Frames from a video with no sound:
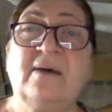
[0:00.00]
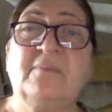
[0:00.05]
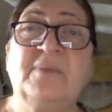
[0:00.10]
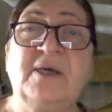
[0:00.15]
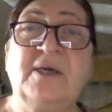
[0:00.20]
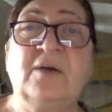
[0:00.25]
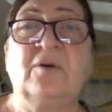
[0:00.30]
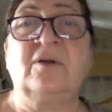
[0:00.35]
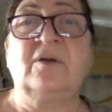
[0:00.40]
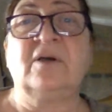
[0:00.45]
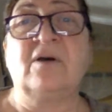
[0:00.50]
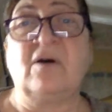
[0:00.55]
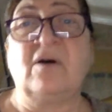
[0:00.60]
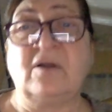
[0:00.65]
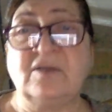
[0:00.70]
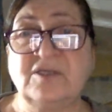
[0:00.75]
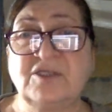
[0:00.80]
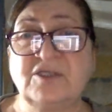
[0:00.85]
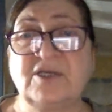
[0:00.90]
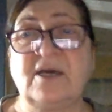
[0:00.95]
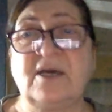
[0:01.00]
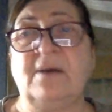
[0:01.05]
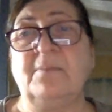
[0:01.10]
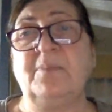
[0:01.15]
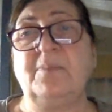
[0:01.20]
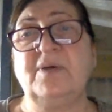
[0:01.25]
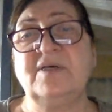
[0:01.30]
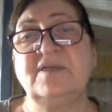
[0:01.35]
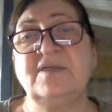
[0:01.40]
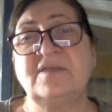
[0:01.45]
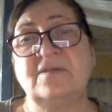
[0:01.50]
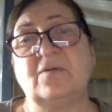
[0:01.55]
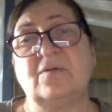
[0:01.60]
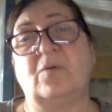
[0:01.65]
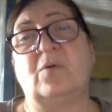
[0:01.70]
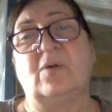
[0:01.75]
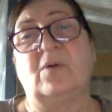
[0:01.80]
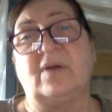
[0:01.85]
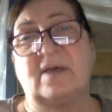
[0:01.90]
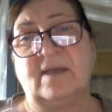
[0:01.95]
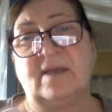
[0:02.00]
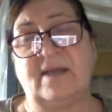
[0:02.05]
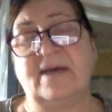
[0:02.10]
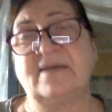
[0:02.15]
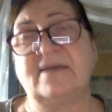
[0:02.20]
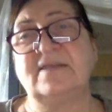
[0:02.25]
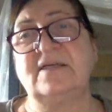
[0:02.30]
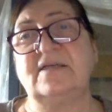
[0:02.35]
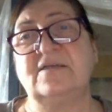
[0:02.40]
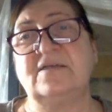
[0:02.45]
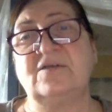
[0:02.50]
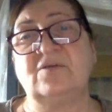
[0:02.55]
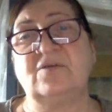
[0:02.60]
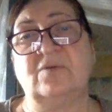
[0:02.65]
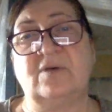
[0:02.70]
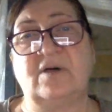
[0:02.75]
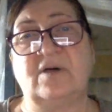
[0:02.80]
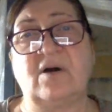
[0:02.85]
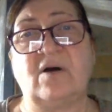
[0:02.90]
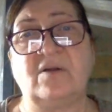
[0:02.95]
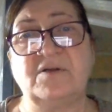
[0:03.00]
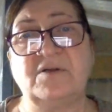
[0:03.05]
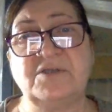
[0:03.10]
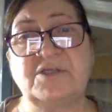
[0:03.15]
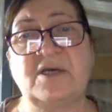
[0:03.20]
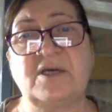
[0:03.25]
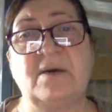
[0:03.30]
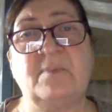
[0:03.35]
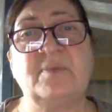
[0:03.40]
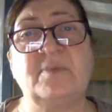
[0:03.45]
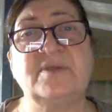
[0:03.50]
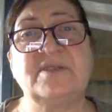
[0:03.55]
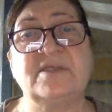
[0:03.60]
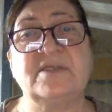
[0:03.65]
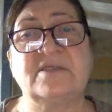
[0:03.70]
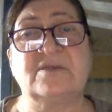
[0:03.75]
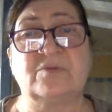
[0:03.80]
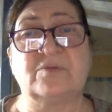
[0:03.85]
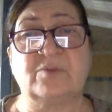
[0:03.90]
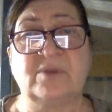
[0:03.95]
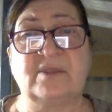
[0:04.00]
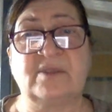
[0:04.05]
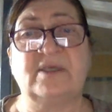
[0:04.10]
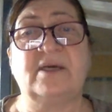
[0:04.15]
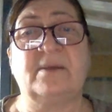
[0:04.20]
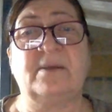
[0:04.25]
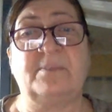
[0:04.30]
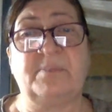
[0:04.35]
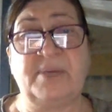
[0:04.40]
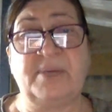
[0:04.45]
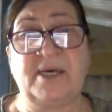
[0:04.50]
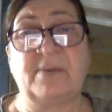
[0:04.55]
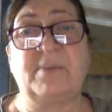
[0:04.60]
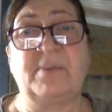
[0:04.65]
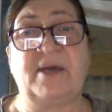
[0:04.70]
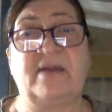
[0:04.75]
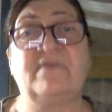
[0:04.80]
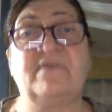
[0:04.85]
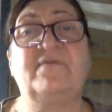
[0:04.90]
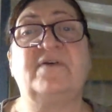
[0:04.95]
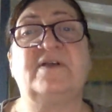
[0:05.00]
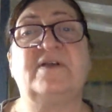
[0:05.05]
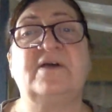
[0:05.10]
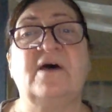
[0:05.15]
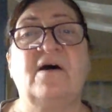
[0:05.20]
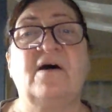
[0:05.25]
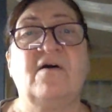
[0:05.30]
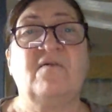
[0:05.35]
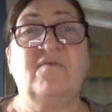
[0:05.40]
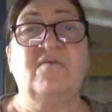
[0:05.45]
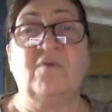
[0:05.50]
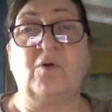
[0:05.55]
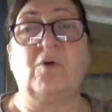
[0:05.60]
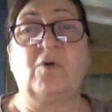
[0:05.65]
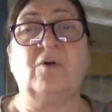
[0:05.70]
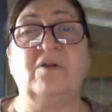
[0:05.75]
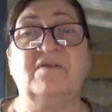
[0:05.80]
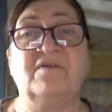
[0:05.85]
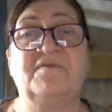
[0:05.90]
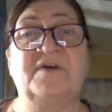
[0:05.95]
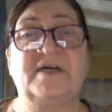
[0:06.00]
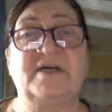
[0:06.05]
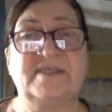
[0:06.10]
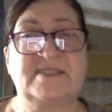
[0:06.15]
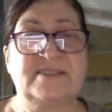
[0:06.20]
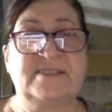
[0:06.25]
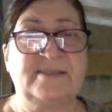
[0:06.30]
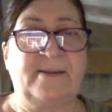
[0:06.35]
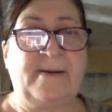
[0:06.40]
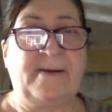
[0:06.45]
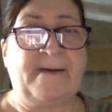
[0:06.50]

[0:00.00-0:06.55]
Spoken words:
being on a college campus or connected to a college campus is really a big benefit for all of us.